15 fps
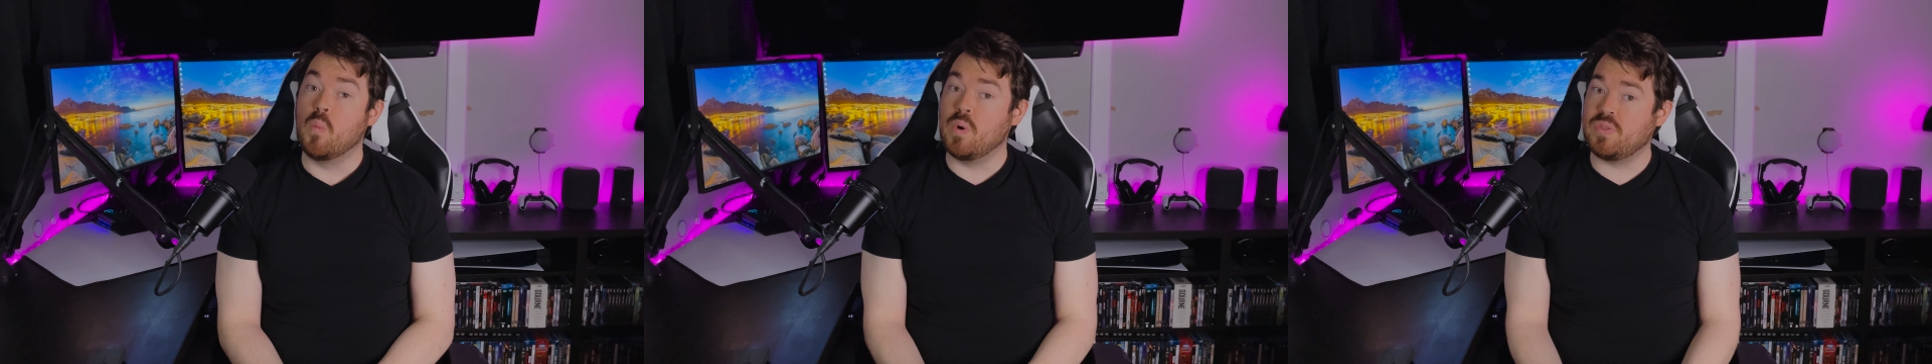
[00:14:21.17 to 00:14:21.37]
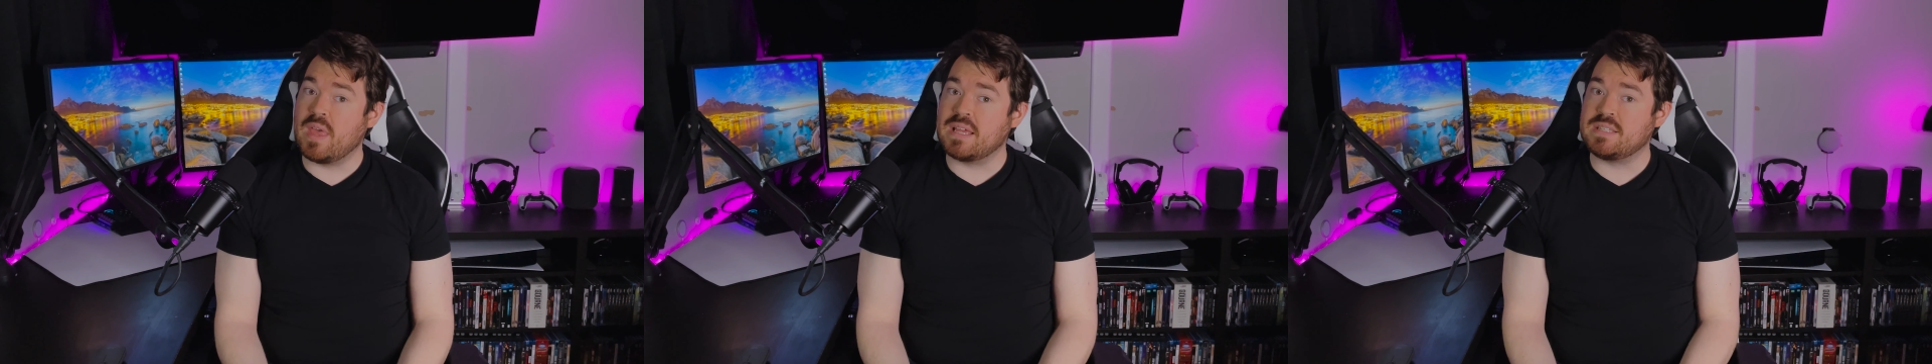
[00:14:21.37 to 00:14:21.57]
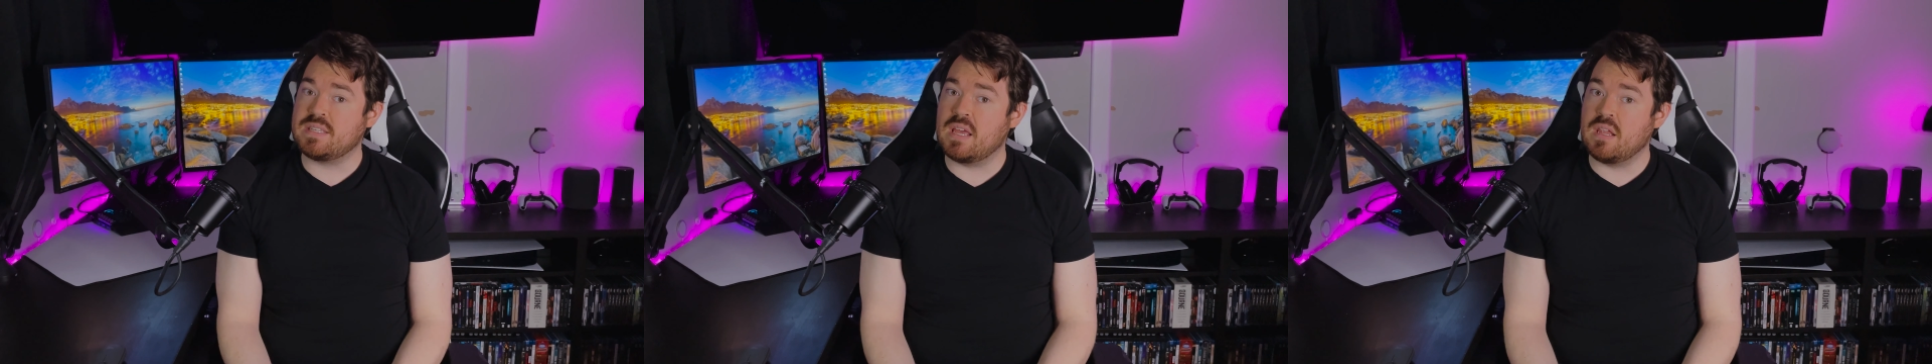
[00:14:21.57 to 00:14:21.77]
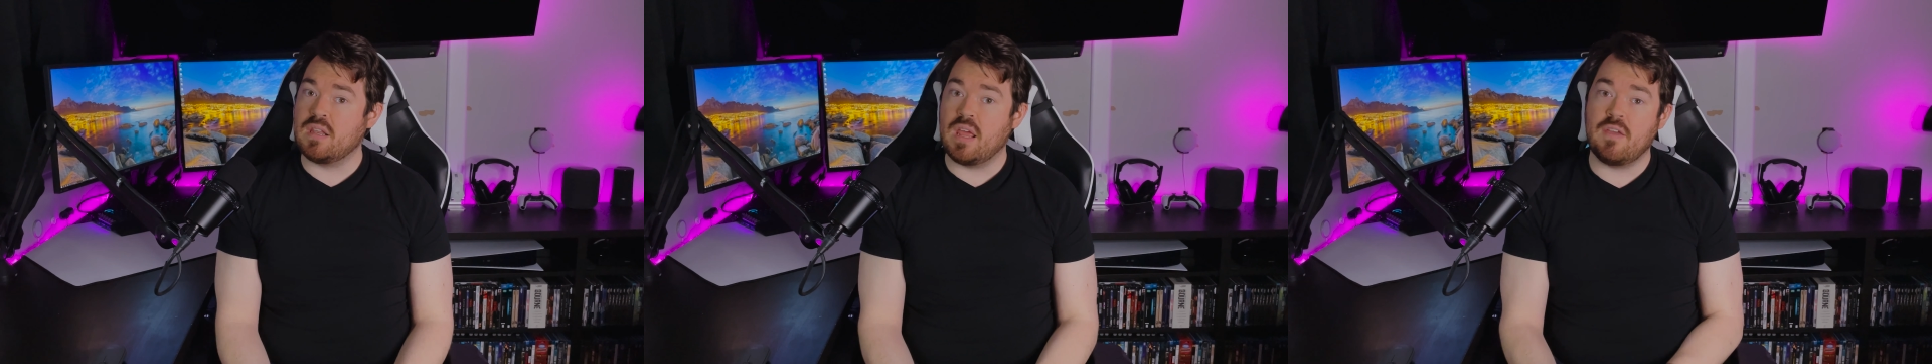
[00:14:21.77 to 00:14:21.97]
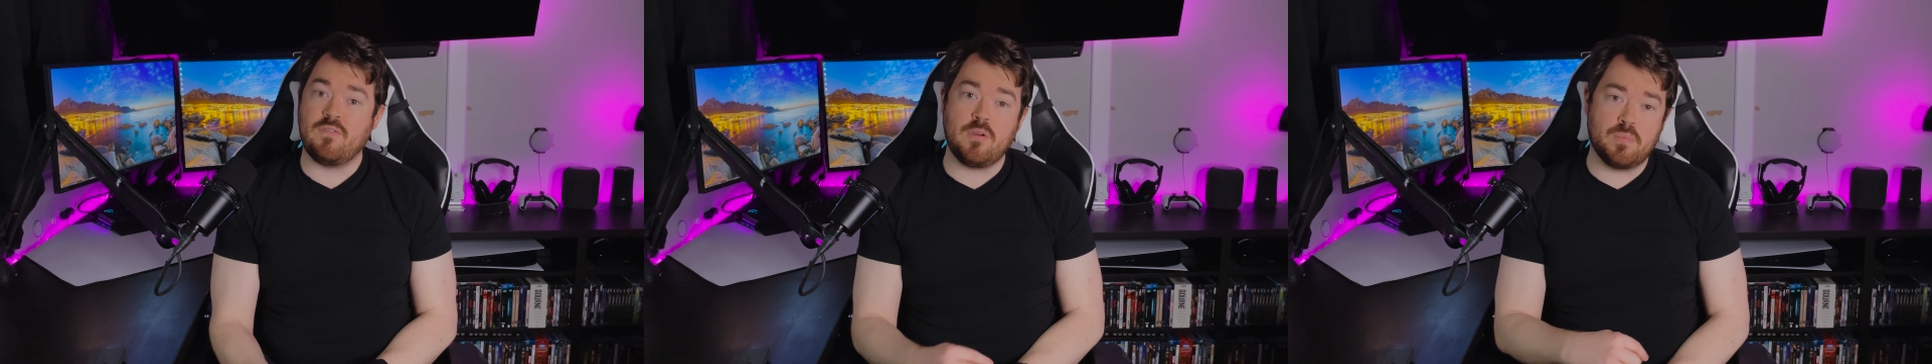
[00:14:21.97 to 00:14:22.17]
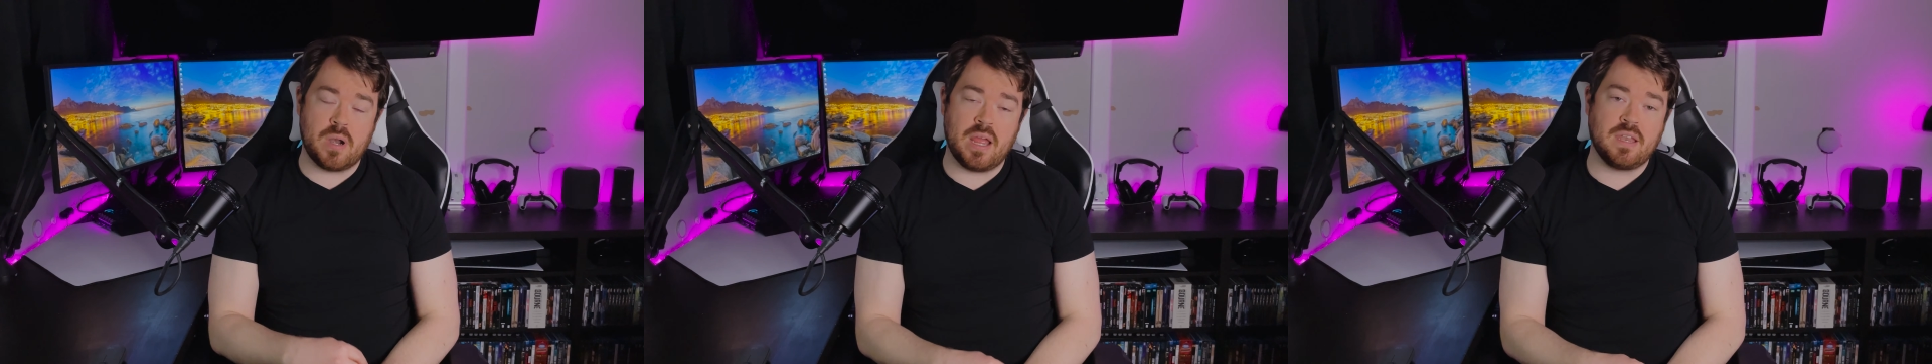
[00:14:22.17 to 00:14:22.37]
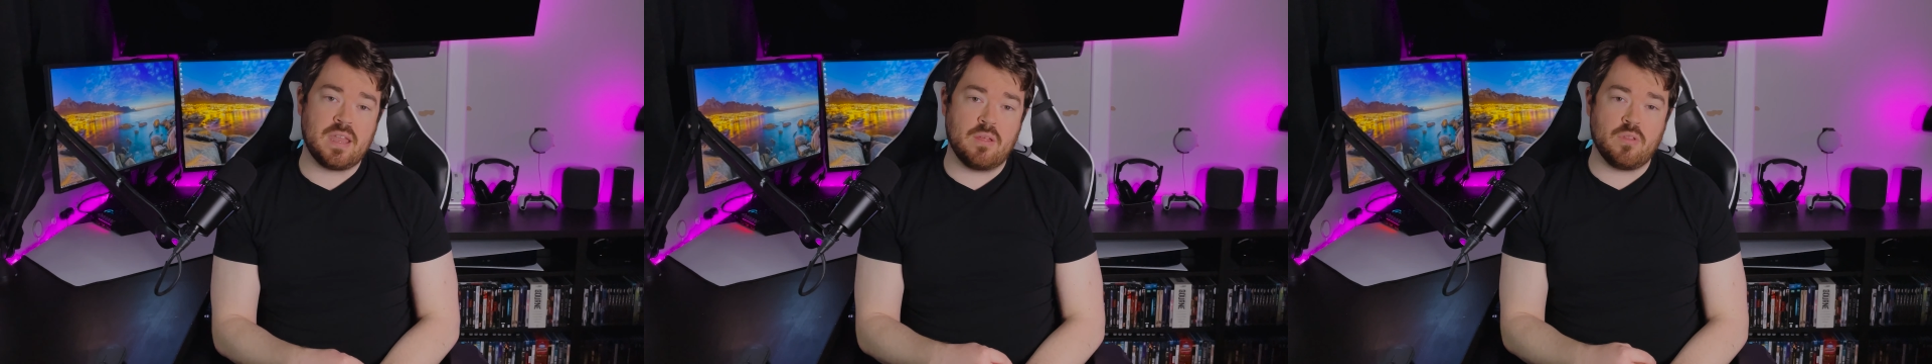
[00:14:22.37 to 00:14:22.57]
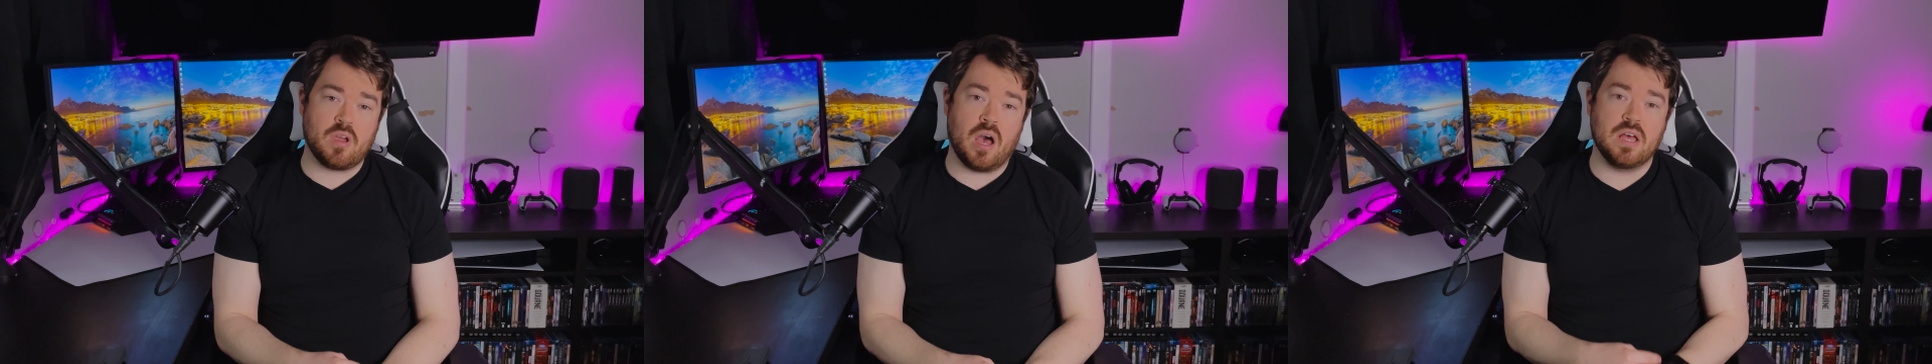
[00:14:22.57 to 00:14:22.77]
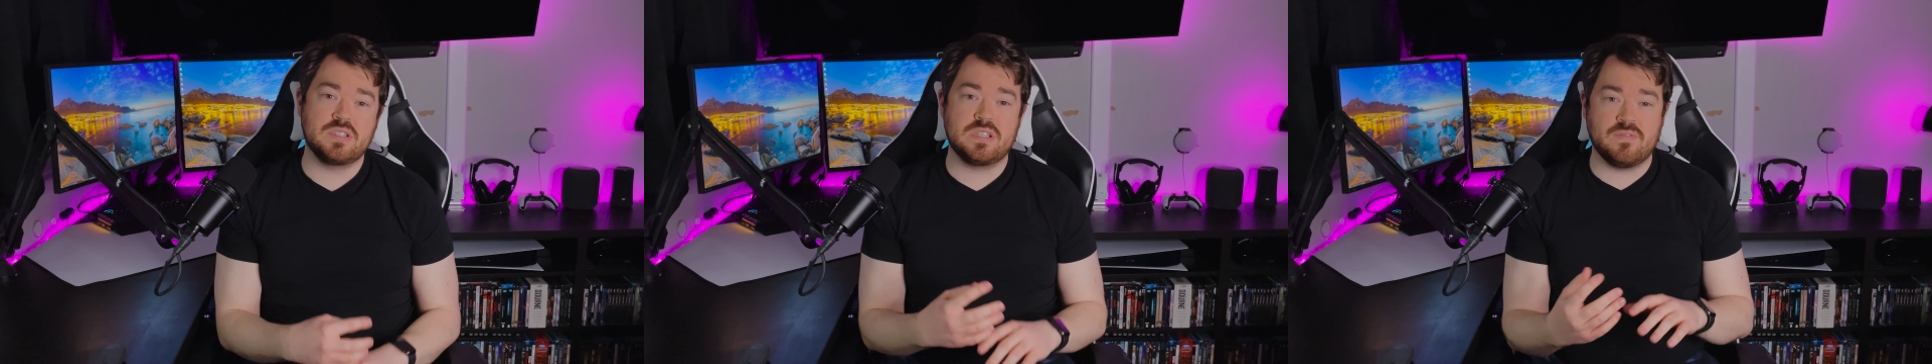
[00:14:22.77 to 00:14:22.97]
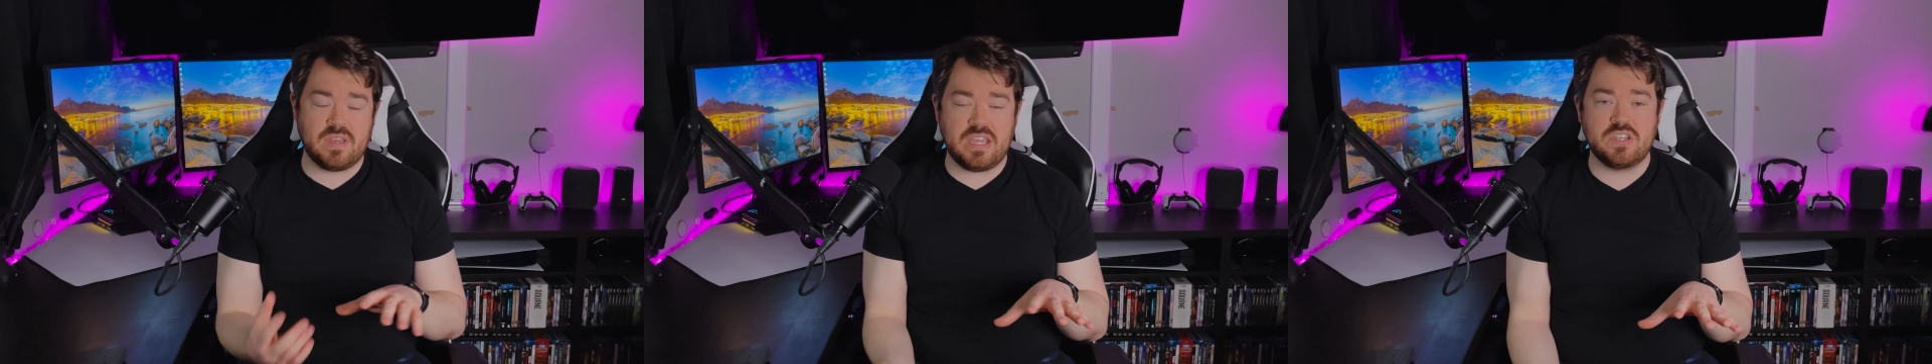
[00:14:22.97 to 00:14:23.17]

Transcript: With that said, if you break down the cost of